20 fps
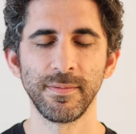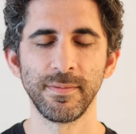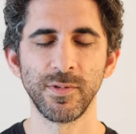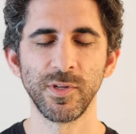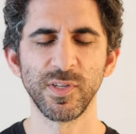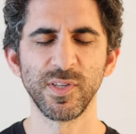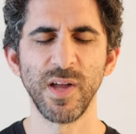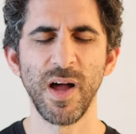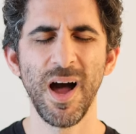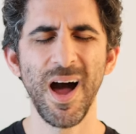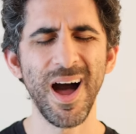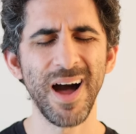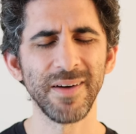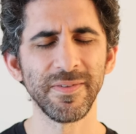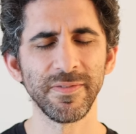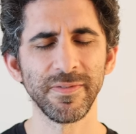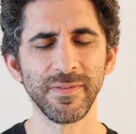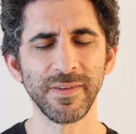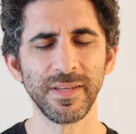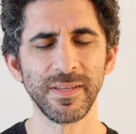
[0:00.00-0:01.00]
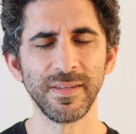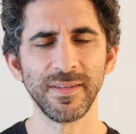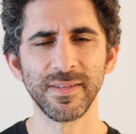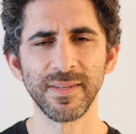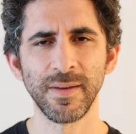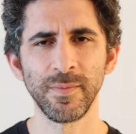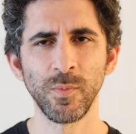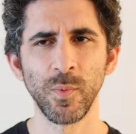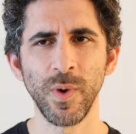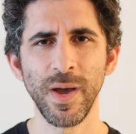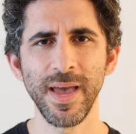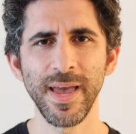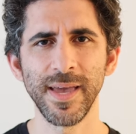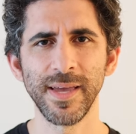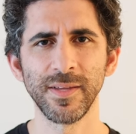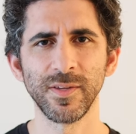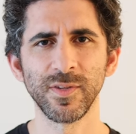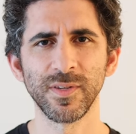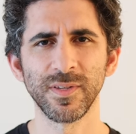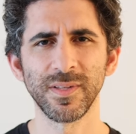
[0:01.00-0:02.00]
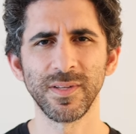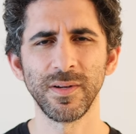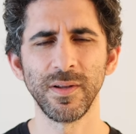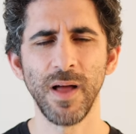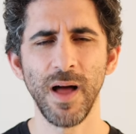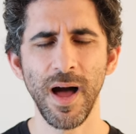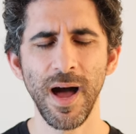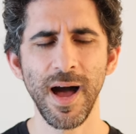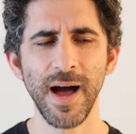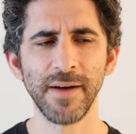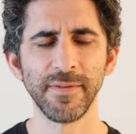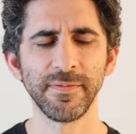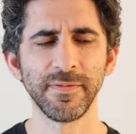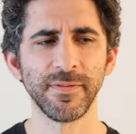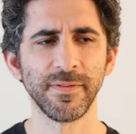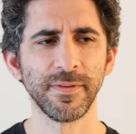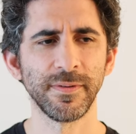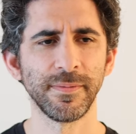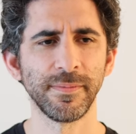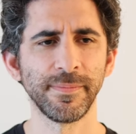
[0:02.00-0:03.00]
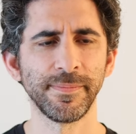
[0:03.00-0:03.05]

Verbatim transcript: just off in some way. It's just a little off.